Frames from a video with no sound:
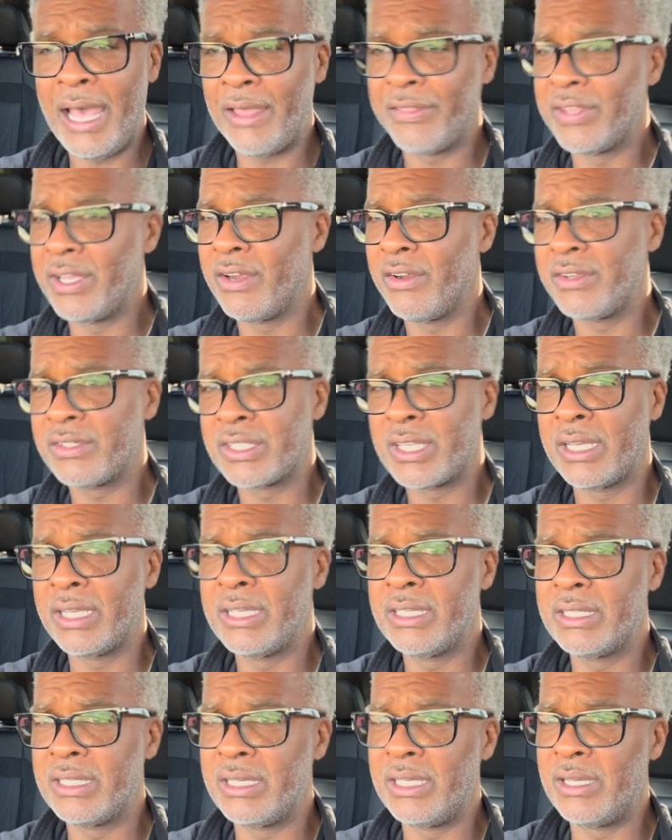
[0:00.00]
out there said
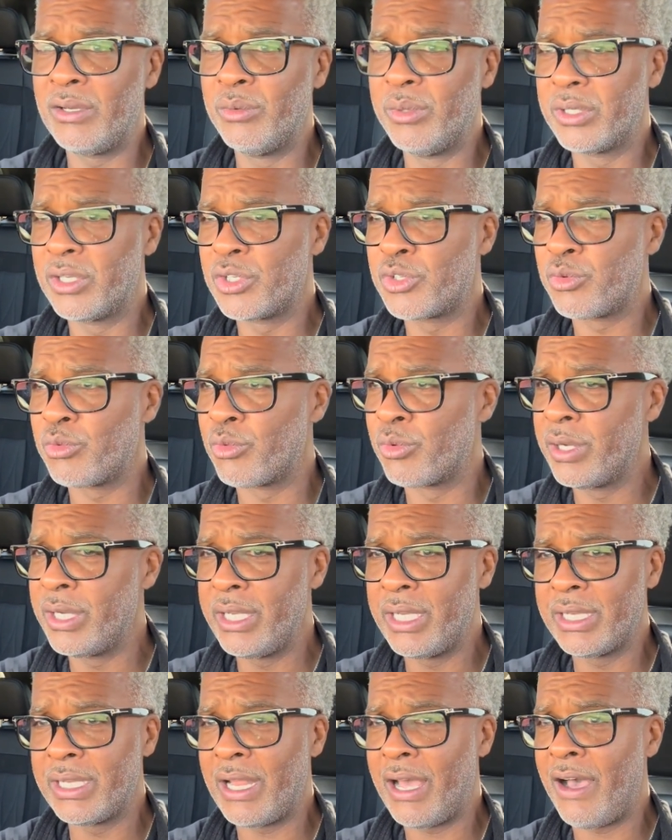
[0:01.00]
and done with the
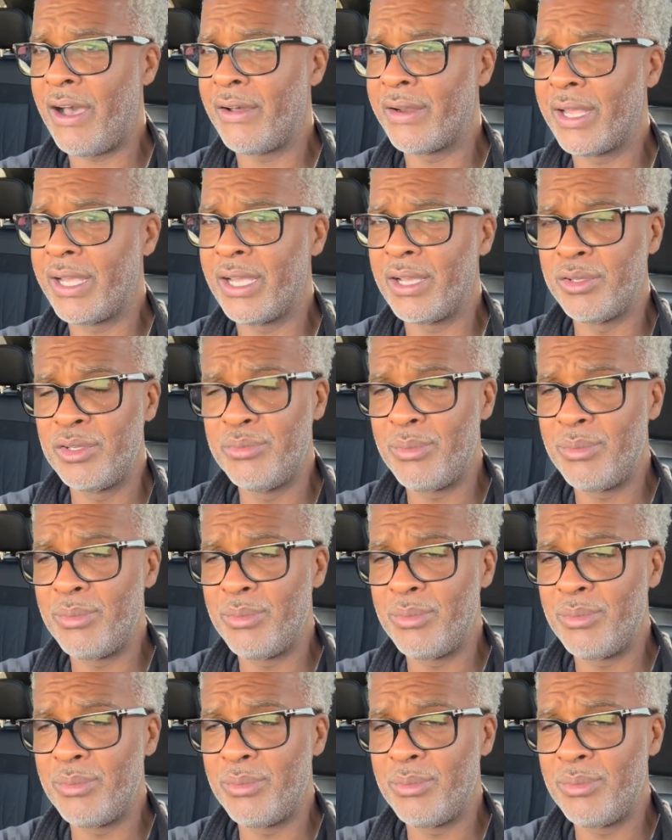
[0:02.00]
rig and all that.